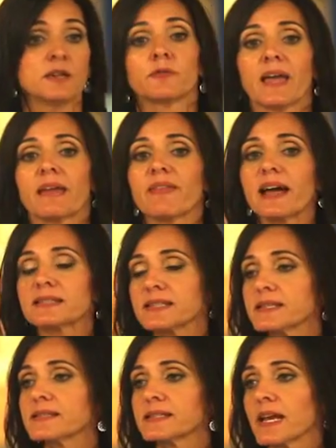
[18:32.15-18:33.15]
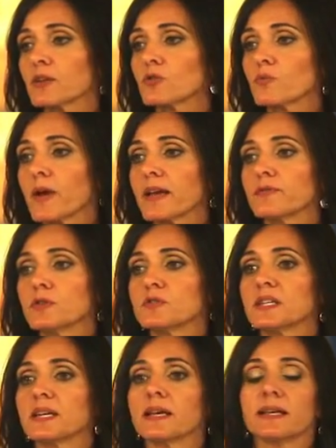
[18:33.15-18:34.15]
Okay, that's the standard way of
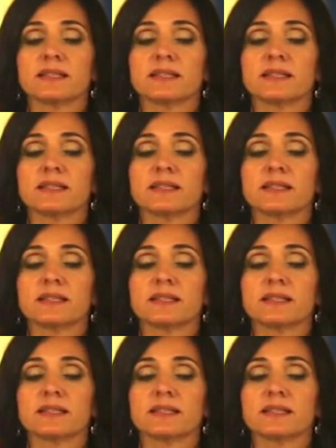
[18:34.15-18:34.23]
using it.